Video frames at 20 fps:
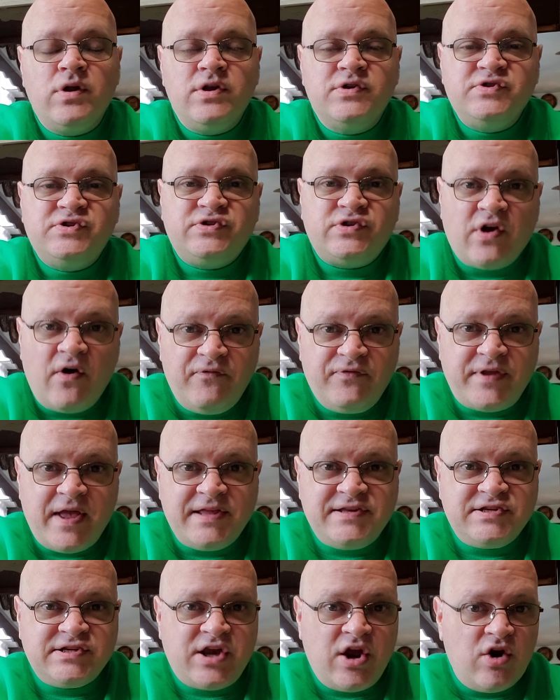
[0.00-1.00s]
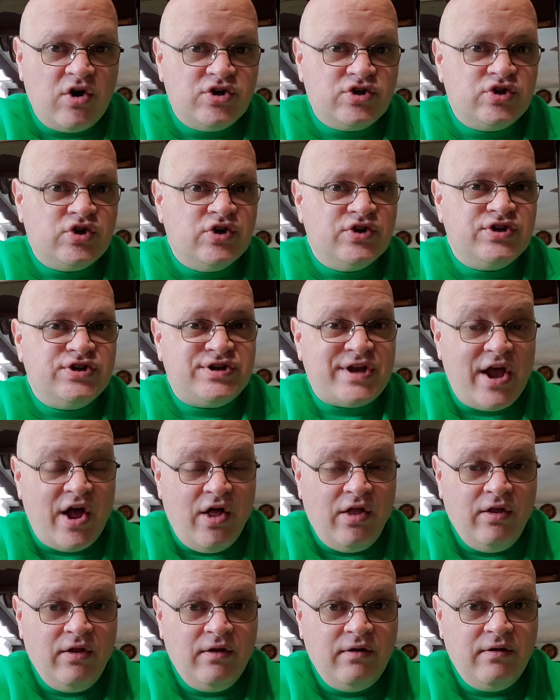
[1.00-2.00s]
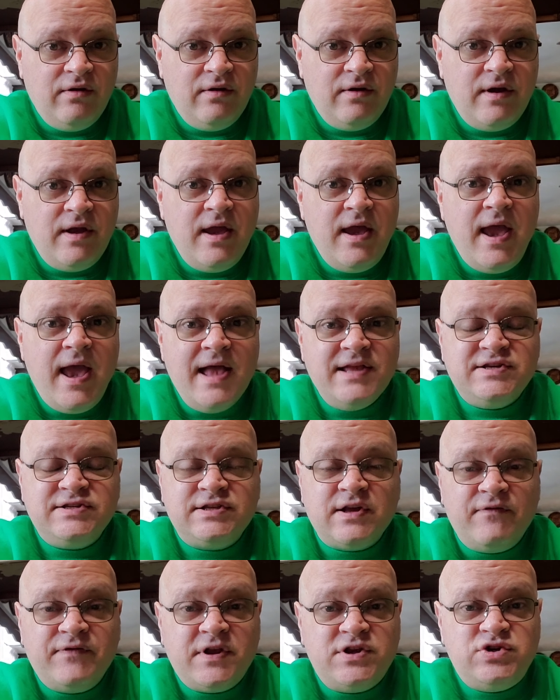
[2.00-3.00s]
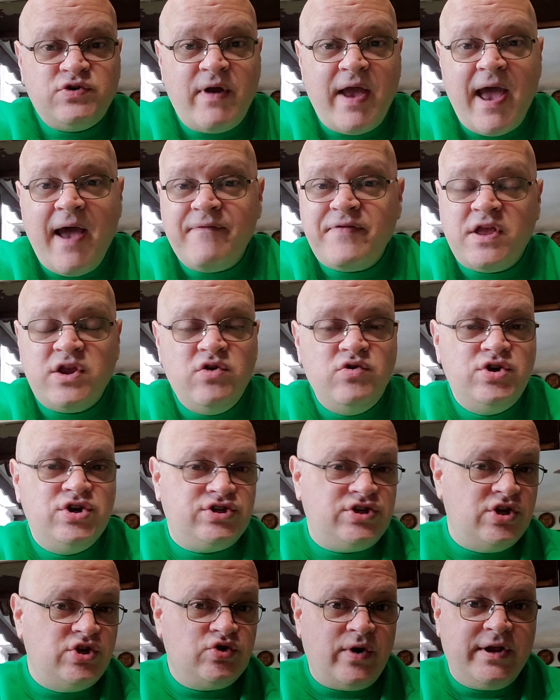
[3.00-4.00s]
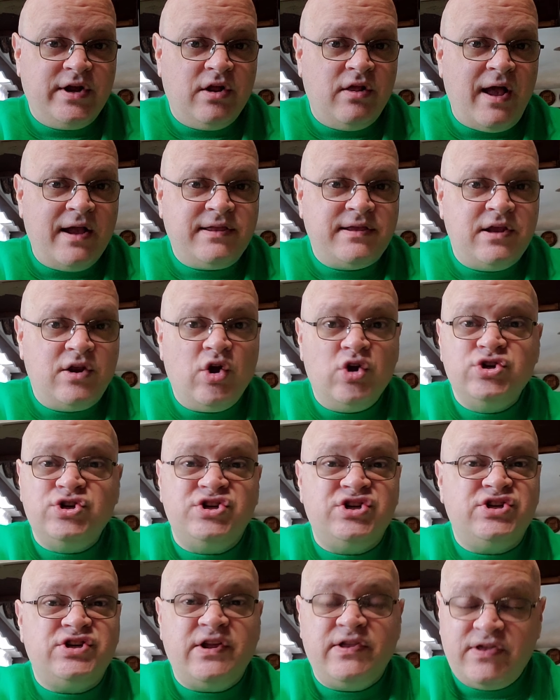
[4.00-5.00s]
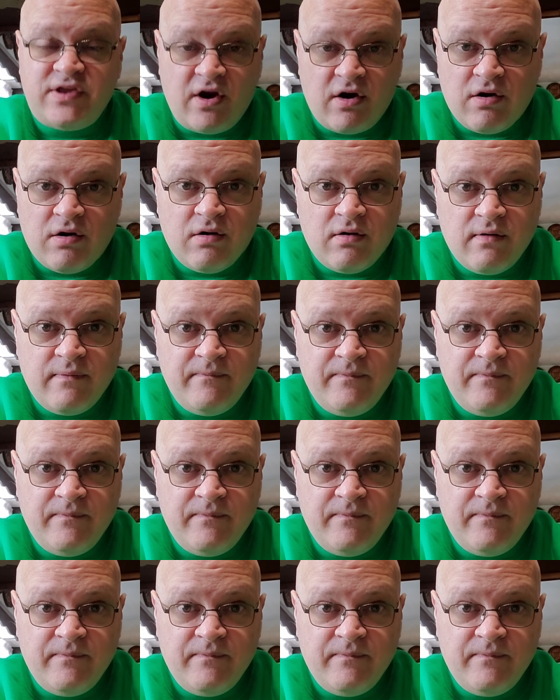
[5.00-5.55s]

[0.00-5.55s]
Stuff that's scarce will sell, and stuff that you have that you just enjoy collecting will just sit there.